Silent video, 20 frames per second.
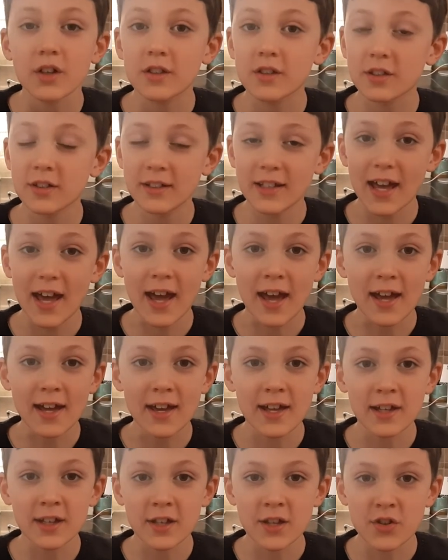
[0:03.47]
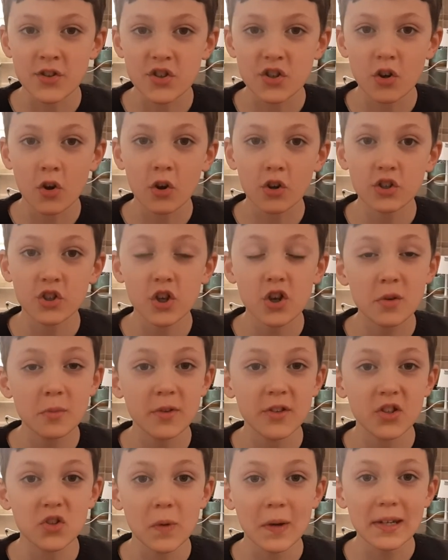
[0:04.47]
Today, it is
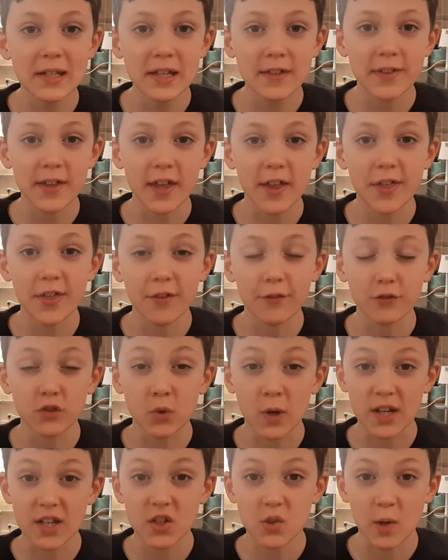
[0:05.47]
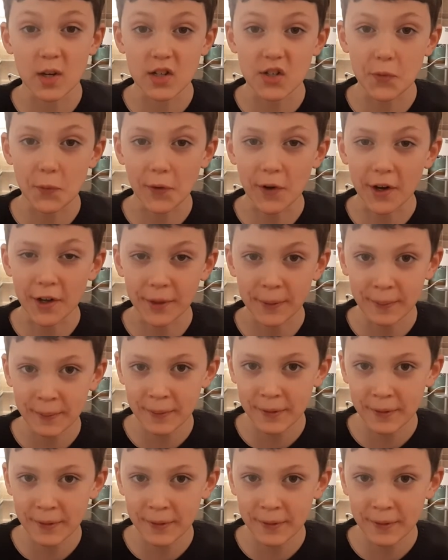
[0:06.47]
October the 25th of 2021.